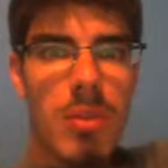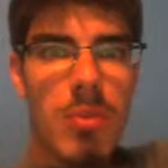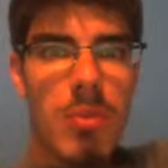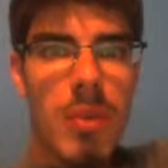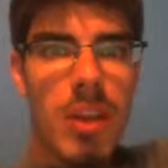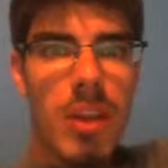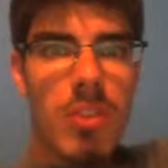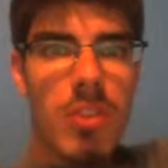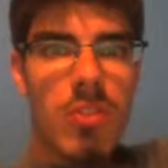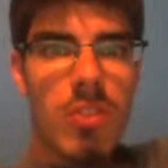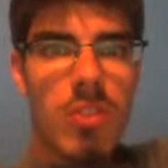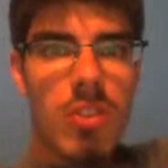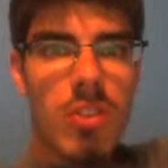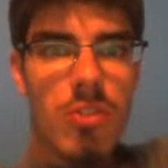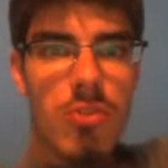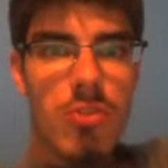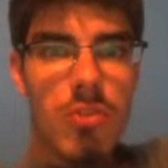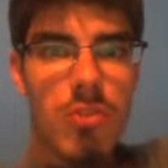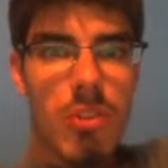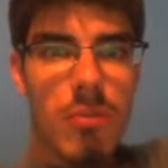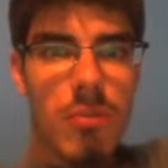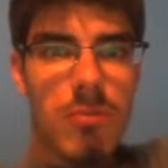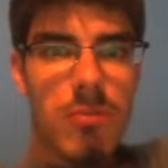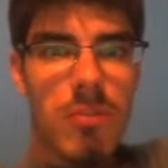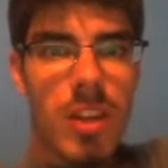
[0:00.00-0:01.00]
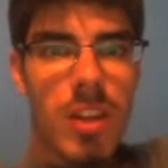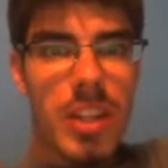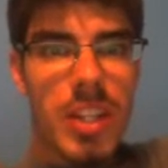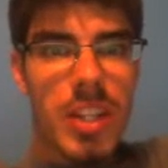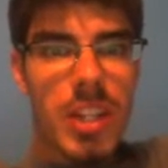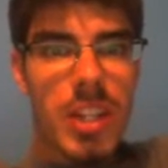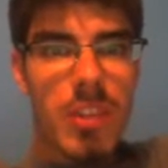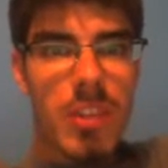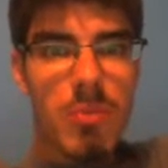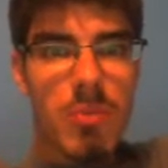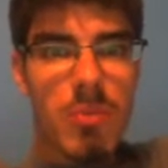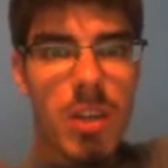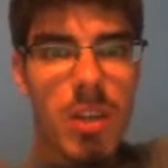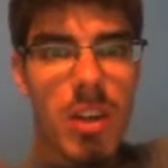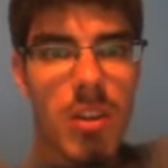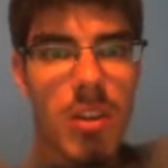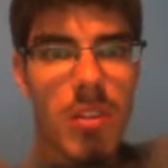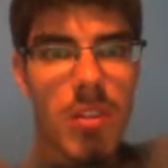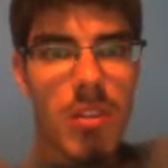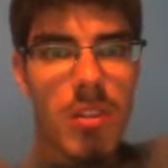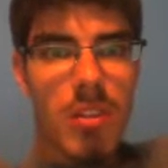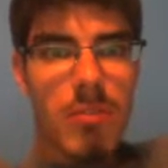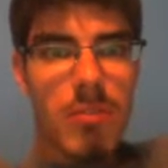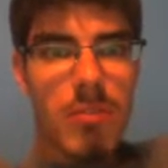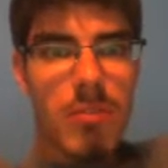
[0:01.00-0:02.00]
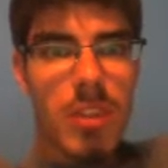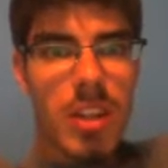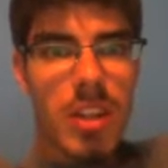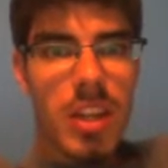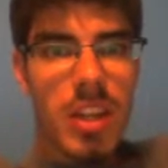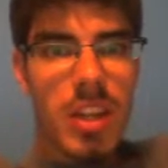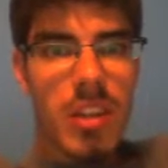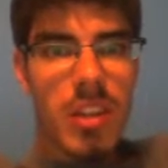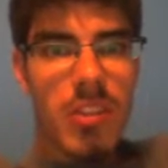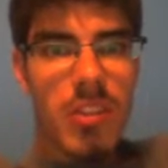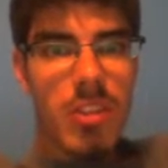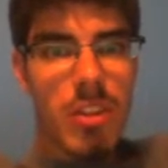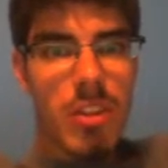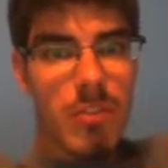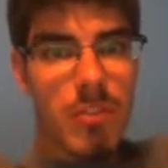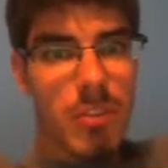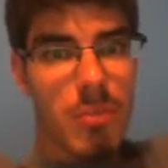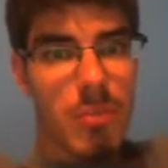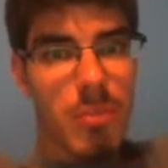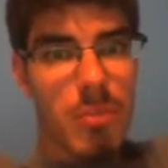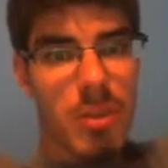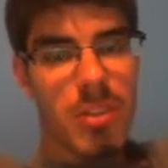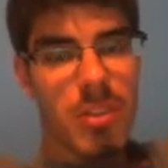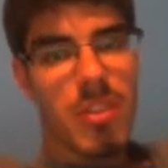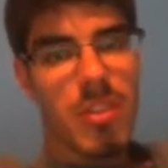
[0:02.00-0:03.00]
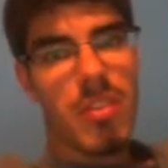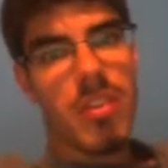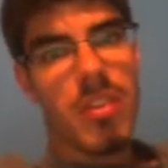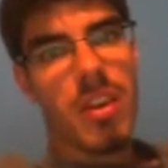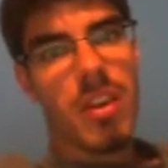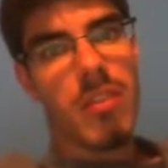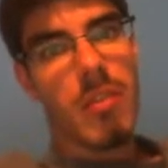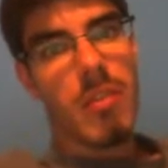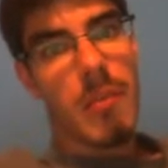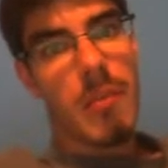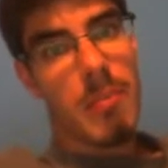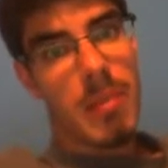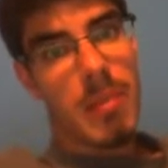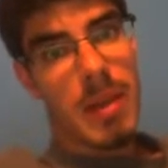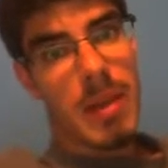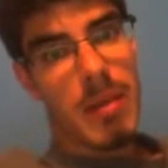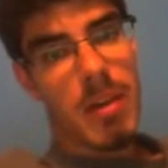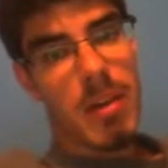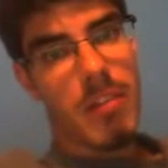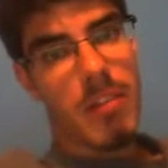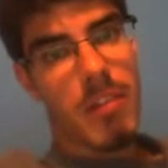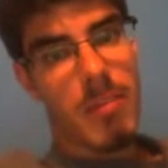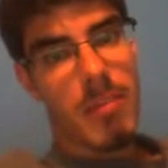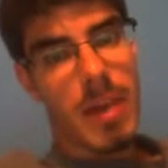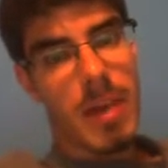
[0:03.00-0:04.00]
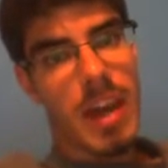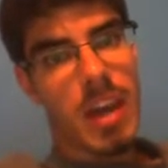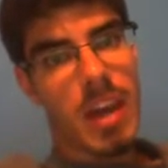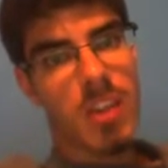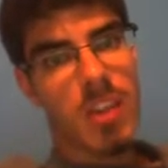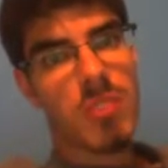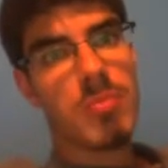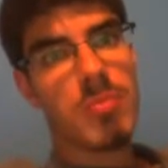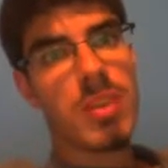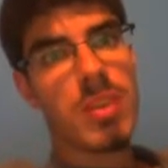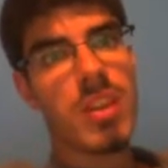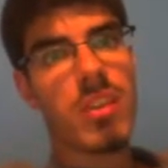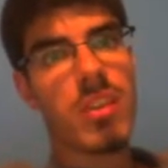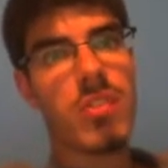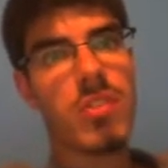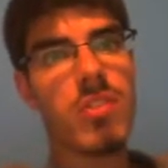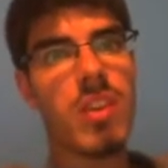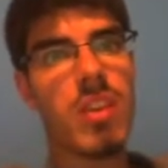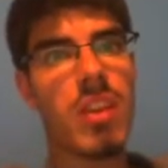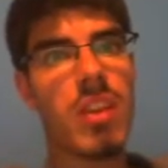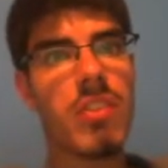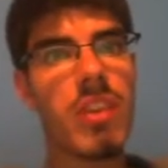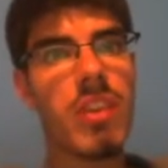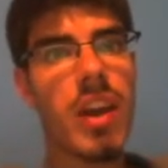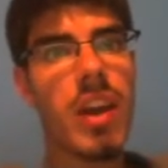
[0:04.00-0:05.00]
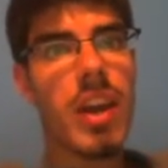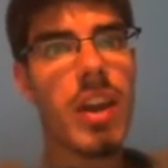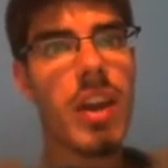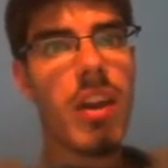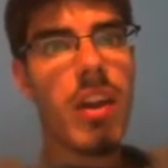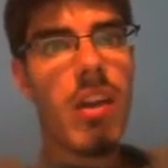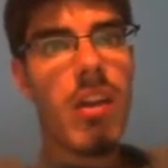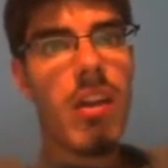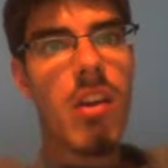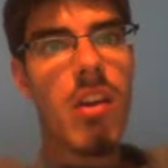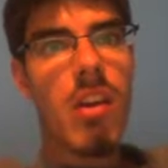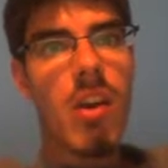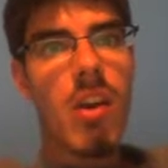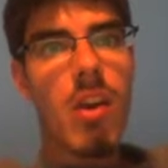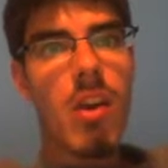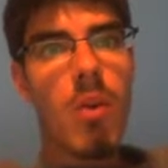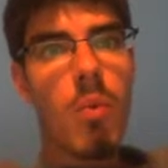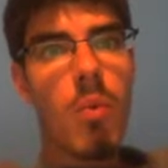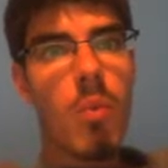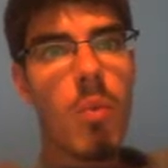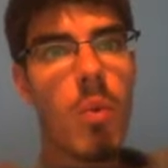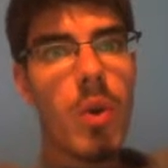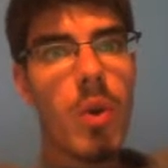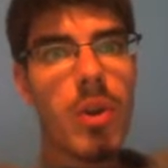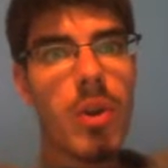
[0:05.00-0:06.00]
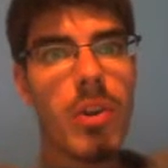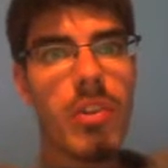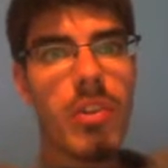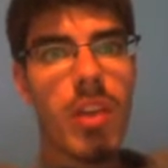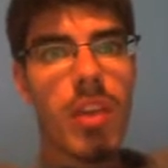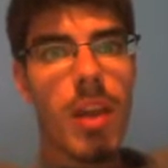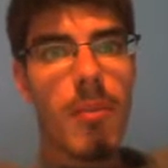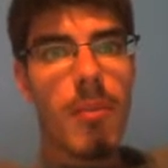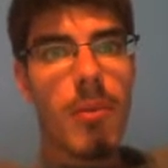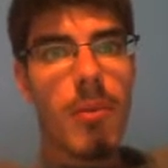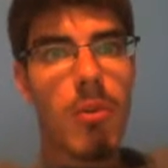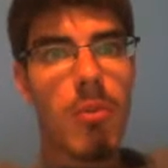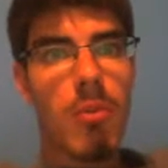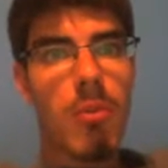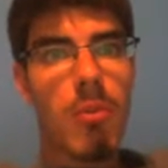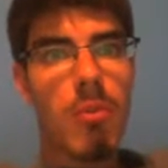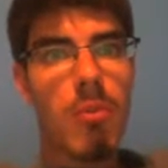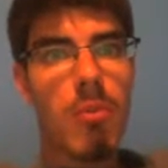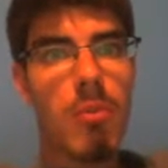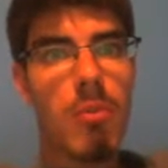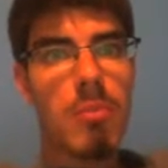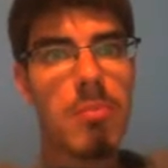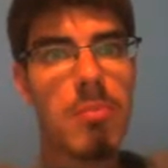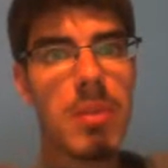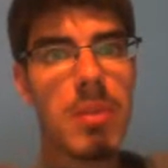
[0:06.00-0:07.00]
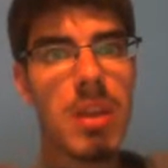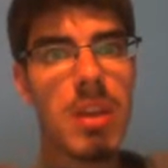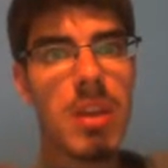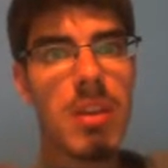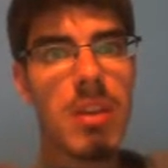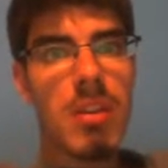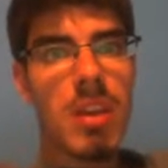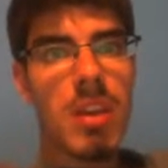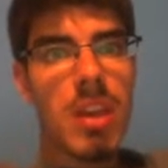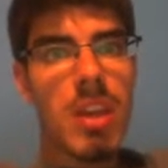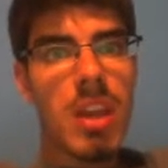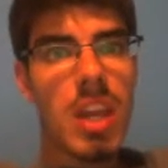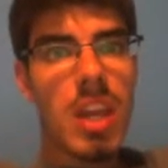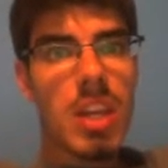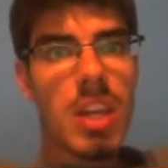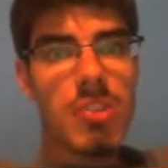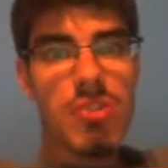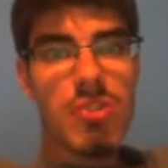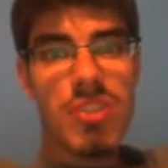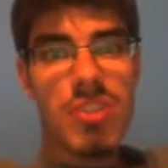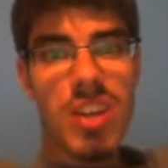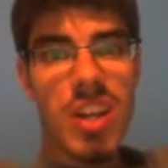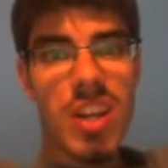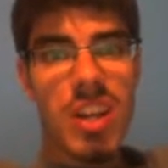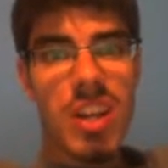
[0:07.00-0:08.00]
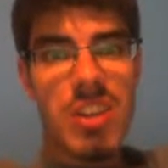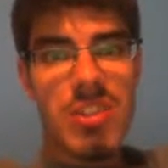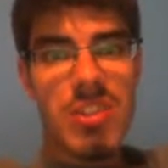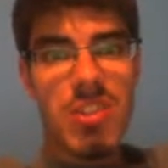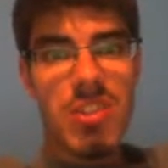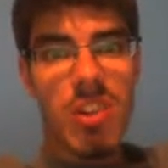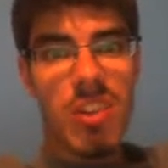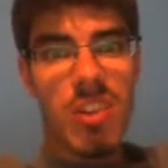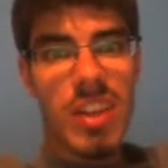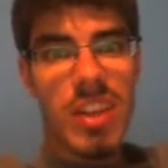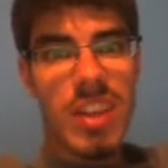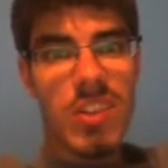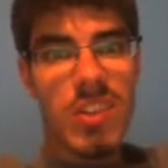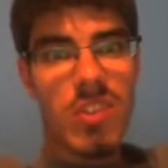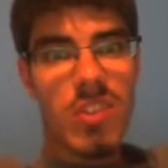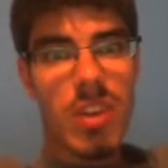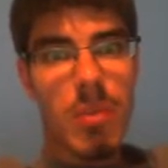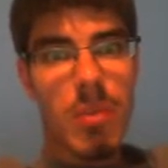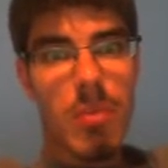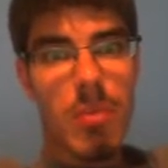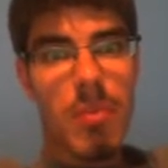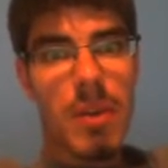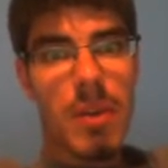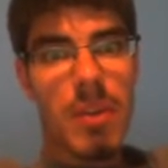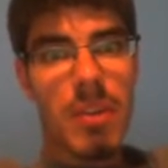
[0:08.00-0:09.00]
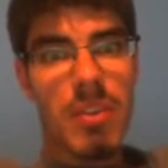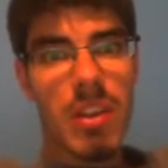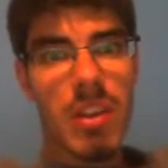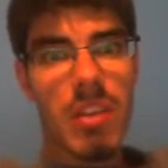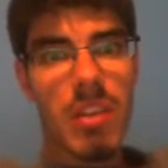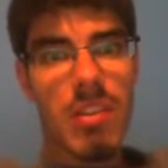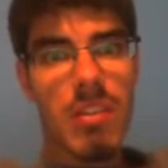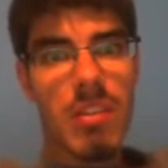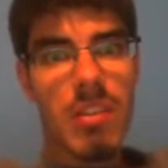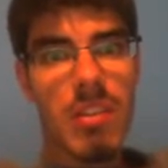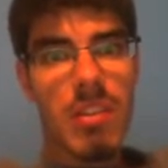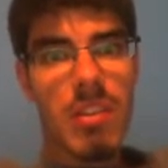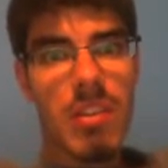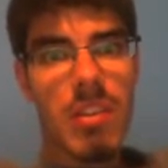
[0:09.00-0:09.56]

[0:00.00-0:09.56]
be ways to control flooding as well. Flooding itself could be the thing of the past, because the entire water table would be integrated into the landscape around it.